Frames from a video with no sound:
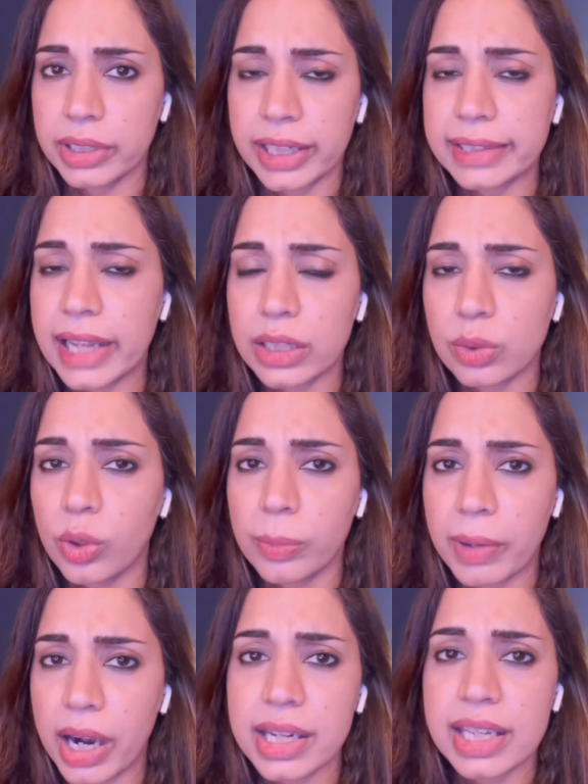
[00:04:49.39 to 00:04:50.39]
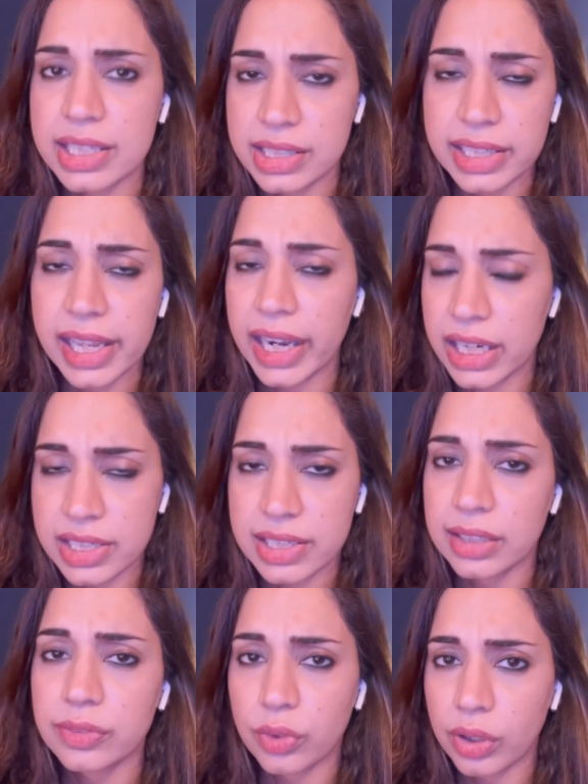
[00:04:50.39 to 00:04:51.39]
like that whole part, is the end
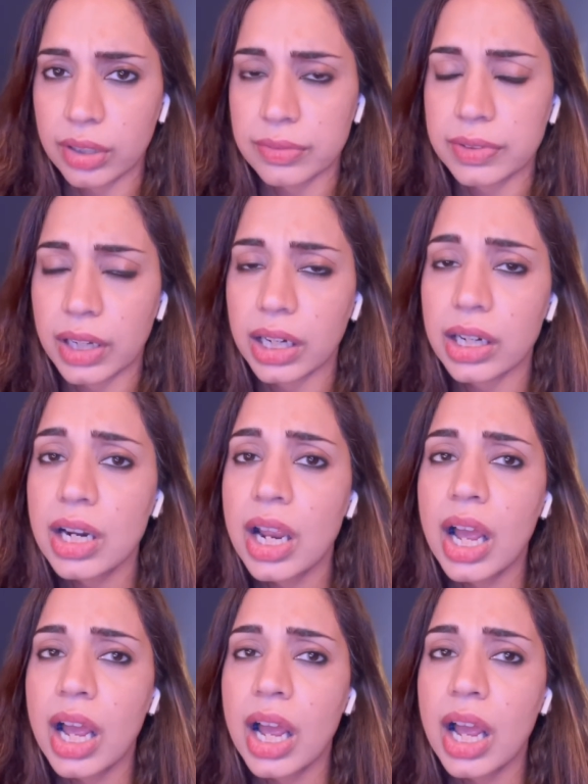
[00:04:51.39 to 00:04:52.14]
scene for Ghaffar.